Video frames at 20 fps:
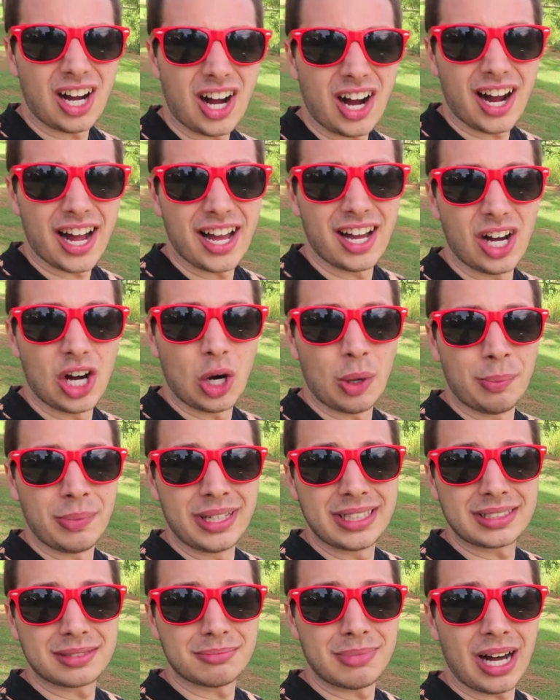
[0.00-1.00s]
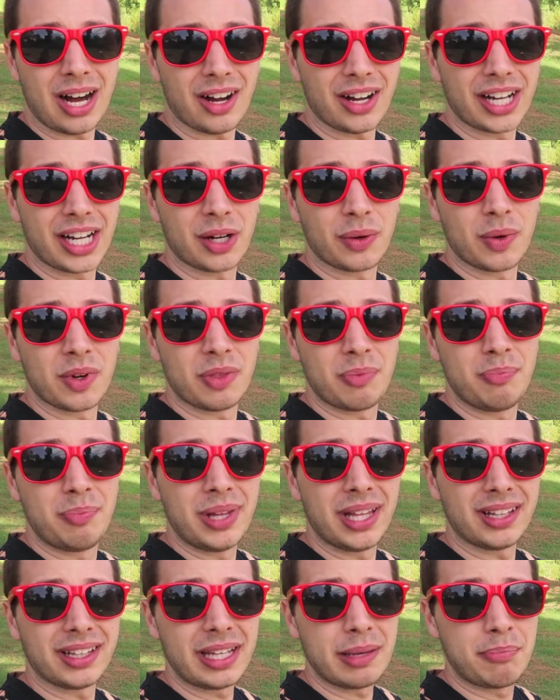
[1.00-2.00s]
Alright homies, I'm out here with
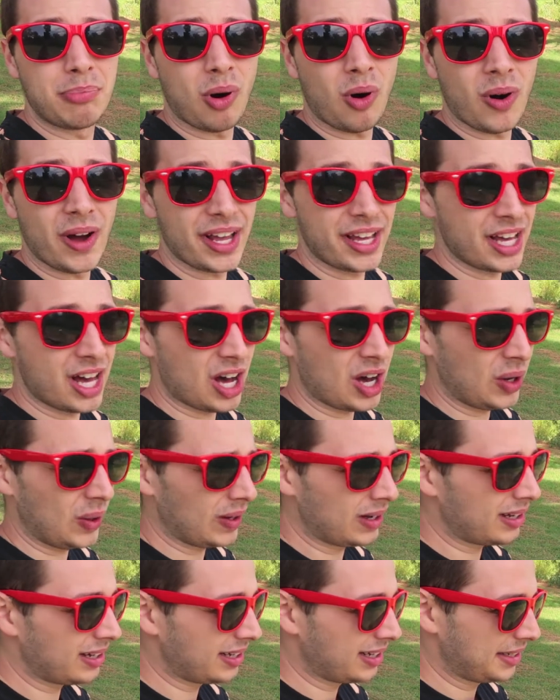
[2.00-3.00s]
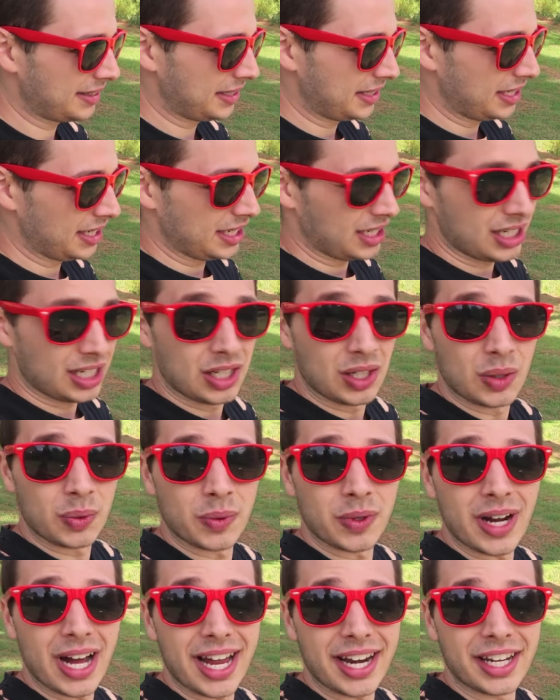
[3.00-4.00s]
Billy Boyo.
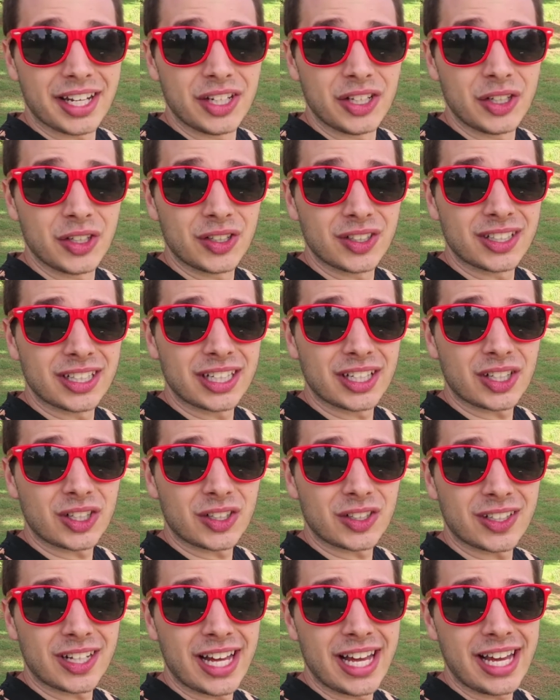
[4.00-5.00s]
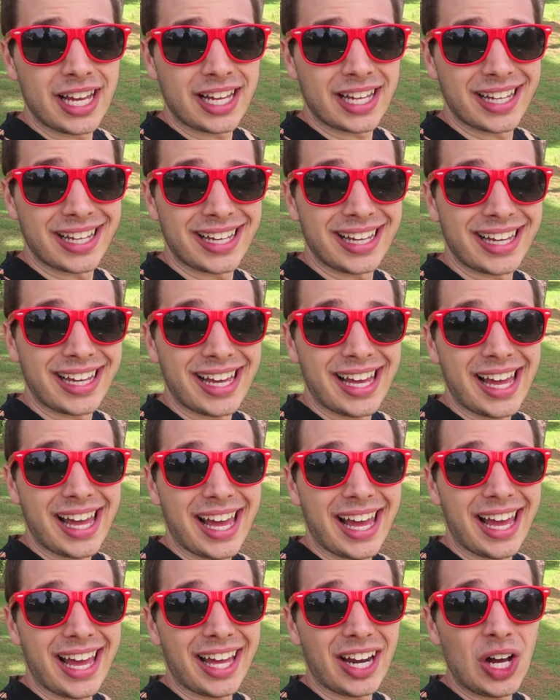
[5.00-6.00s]
We're at a new little lake
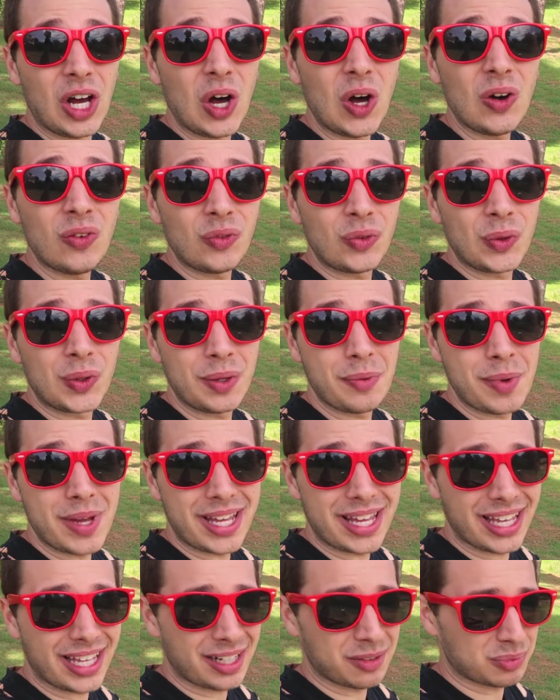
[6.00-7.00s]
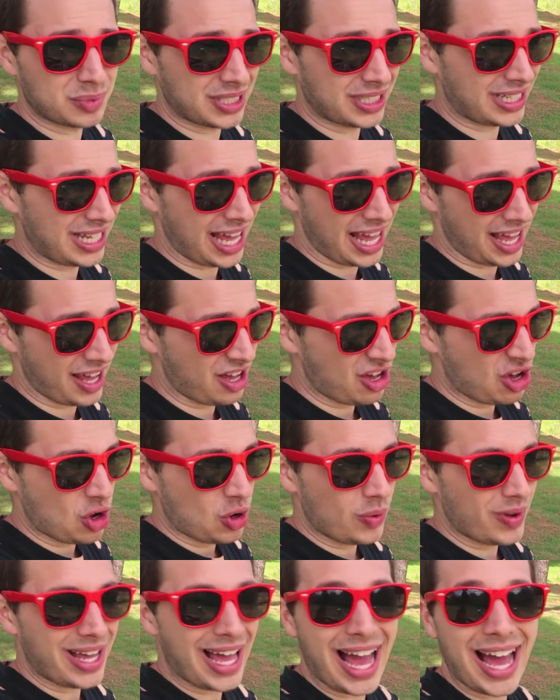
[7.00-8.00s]
and hopefully we get him today.
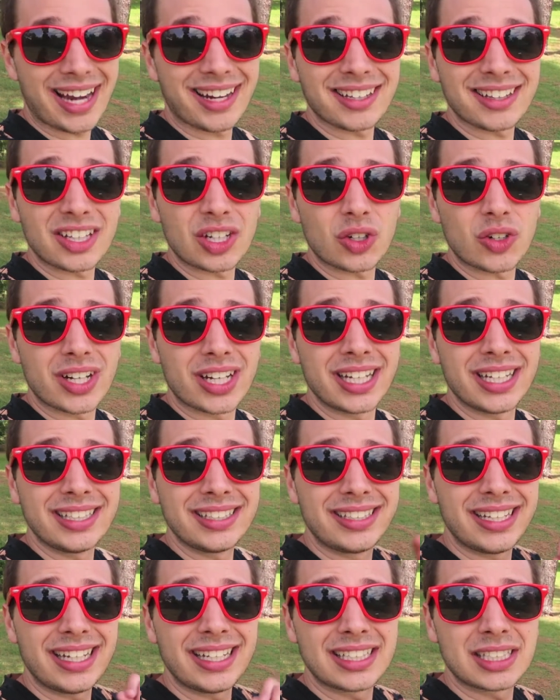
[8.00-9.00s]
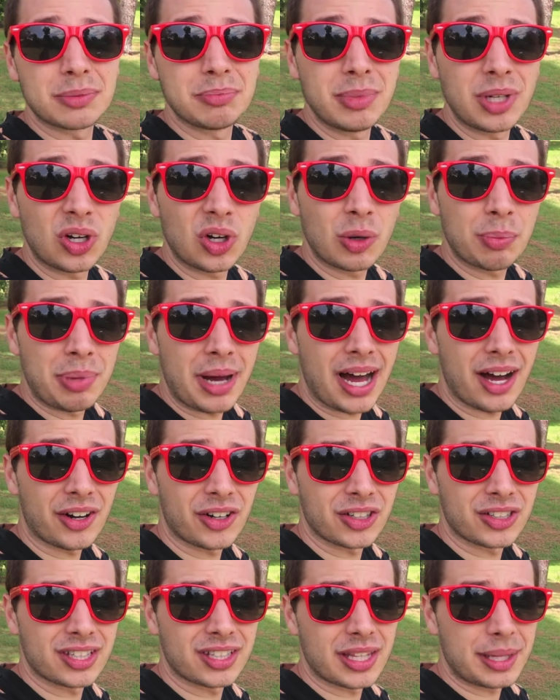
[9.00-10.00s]
We added a little condensed milk
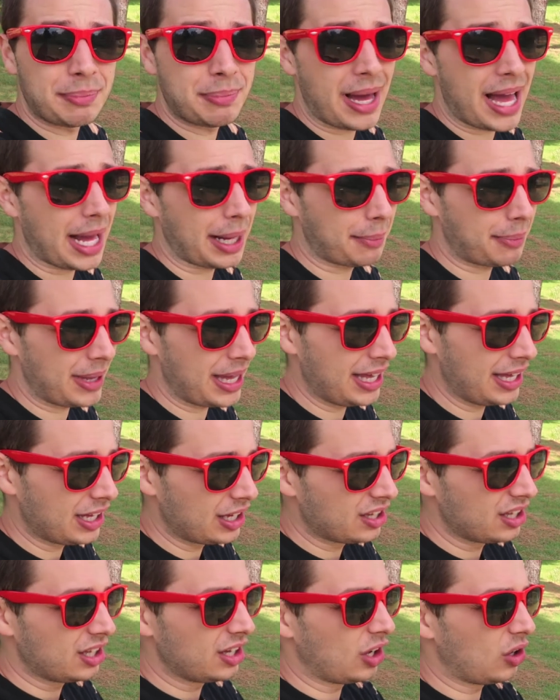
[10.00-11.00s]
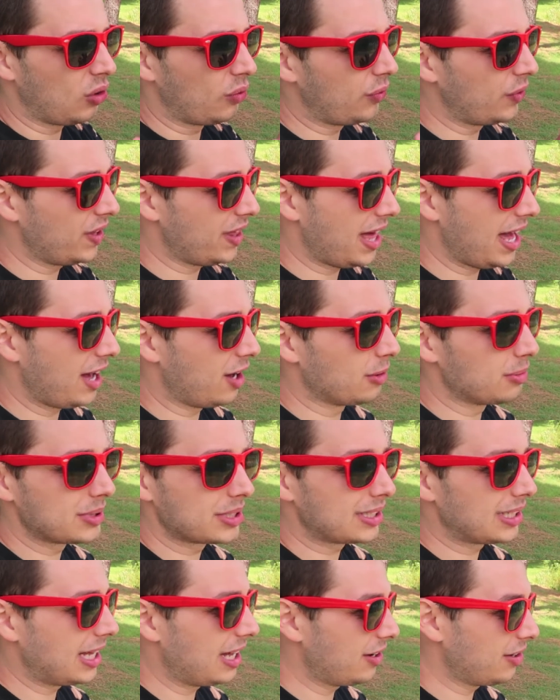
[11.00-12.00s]
powder to the pack bait. Hopefully that
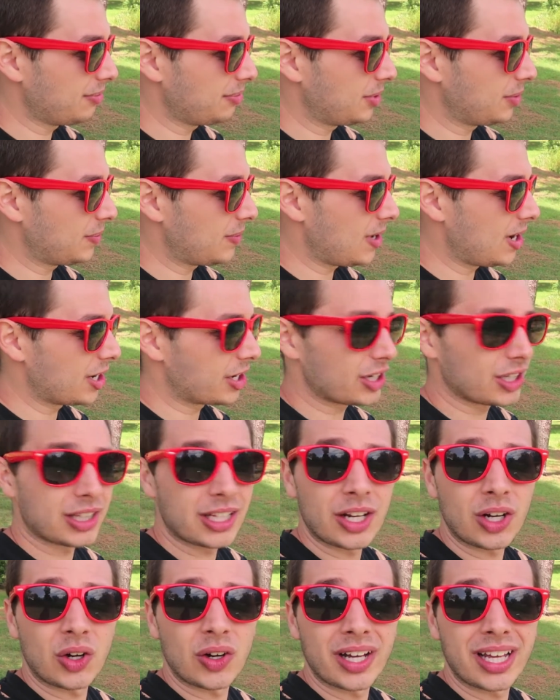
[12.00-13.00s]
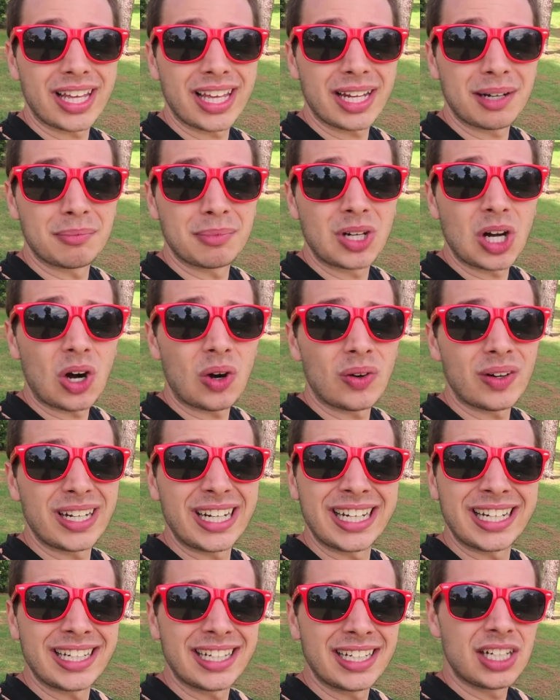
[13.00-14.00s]
helps cloud up the water a little and get them going.
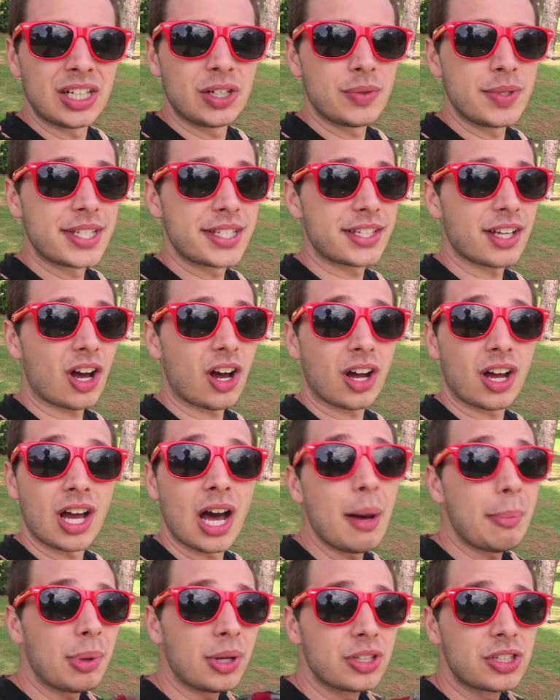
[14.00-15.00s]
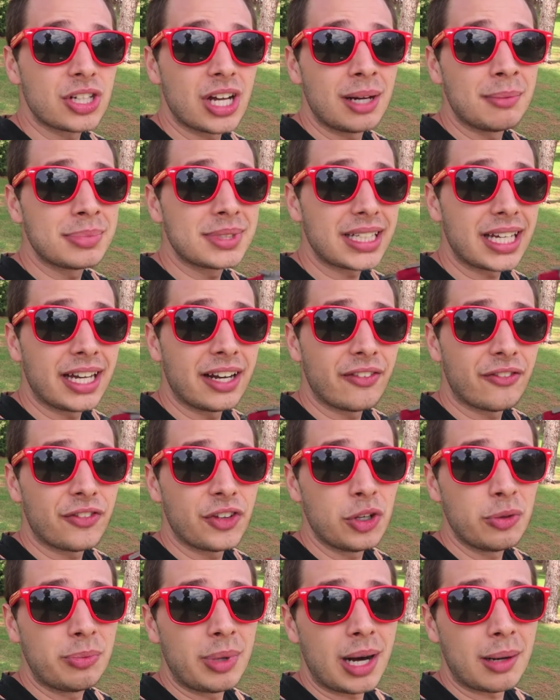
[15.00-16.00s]
We saw a couple jumps and a
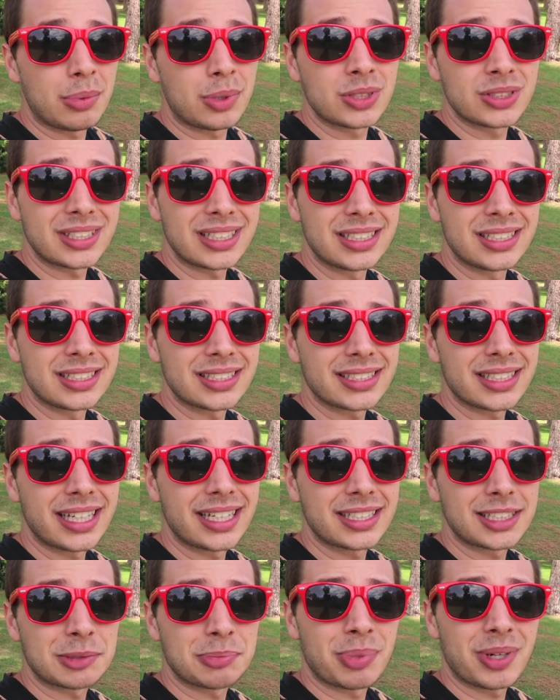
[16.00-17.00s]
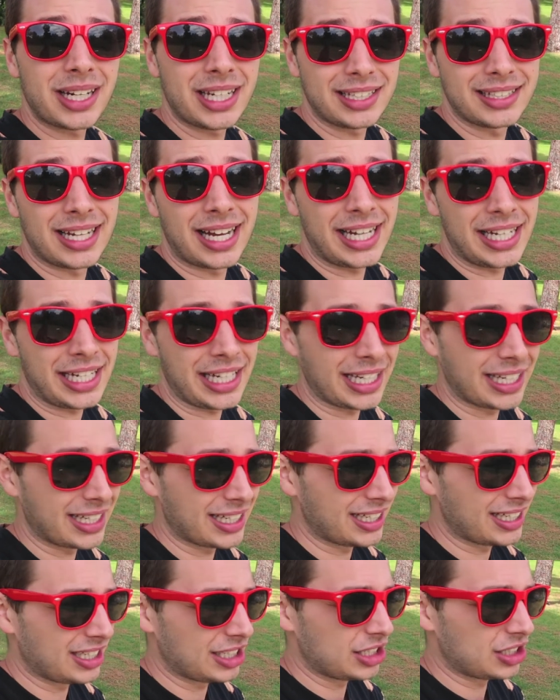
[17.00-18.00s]
few bubbles, and this lake's pretty tiny.
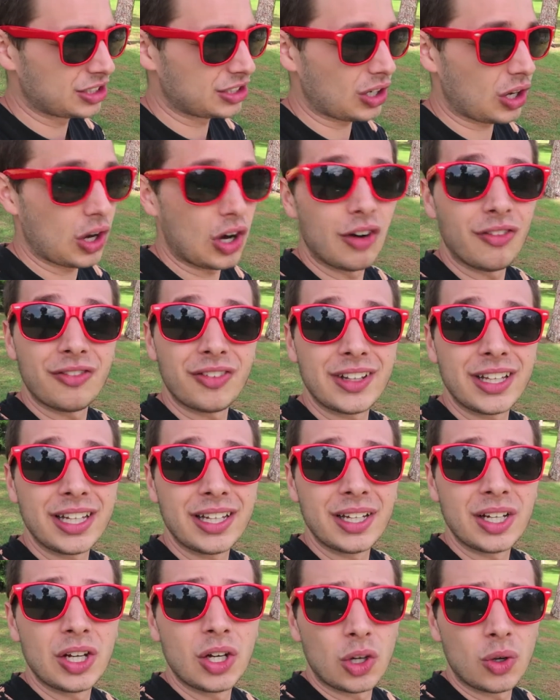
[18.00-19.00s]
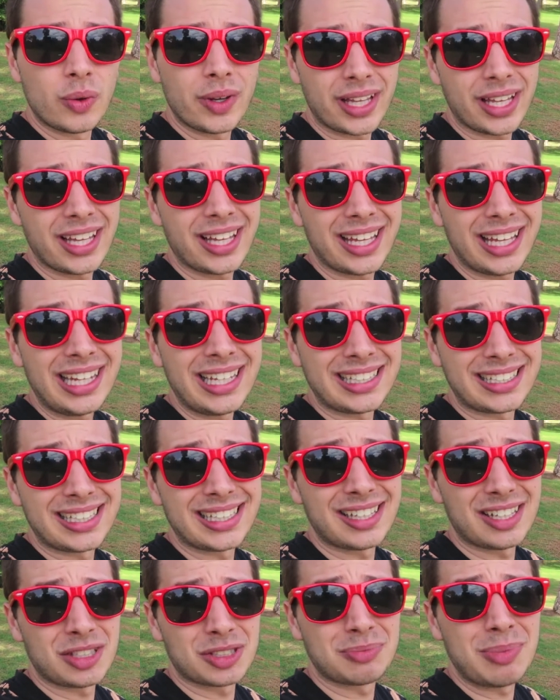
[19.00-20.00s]
So hopefully we can get
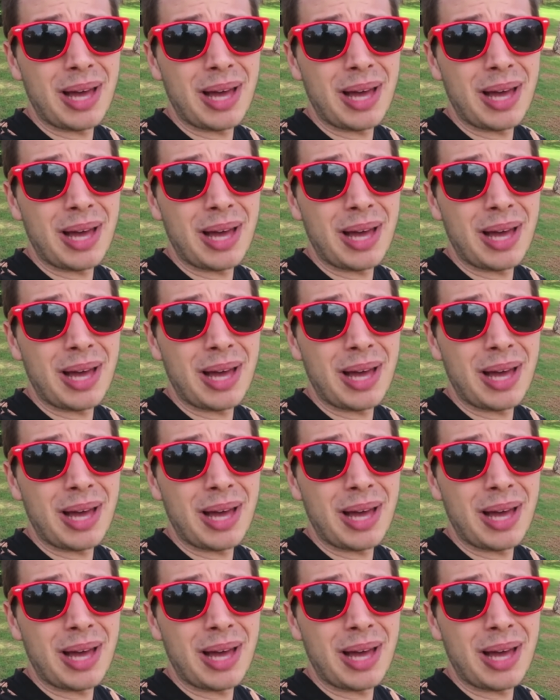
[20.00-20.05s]
into those